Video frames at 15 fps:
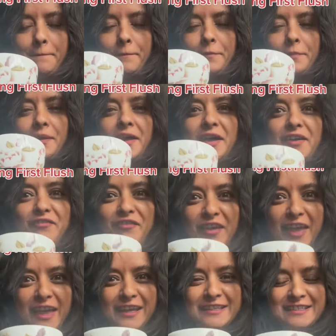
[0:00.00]

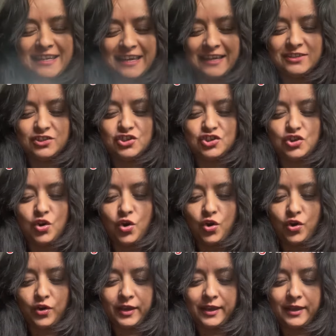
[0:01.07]
Perfect.
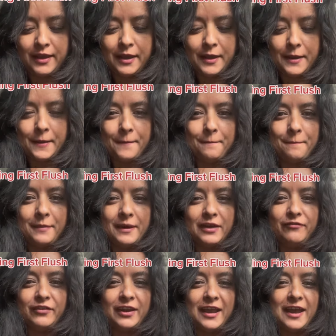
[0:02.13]
Enjoy. Bye
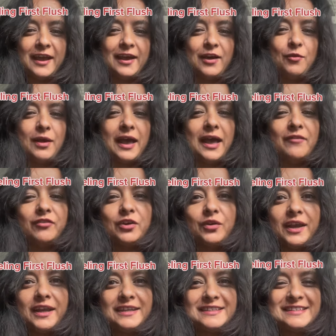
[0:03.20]
for now. Have a
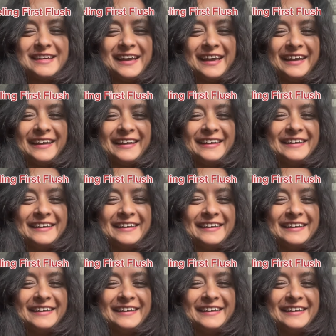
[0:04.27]
great day.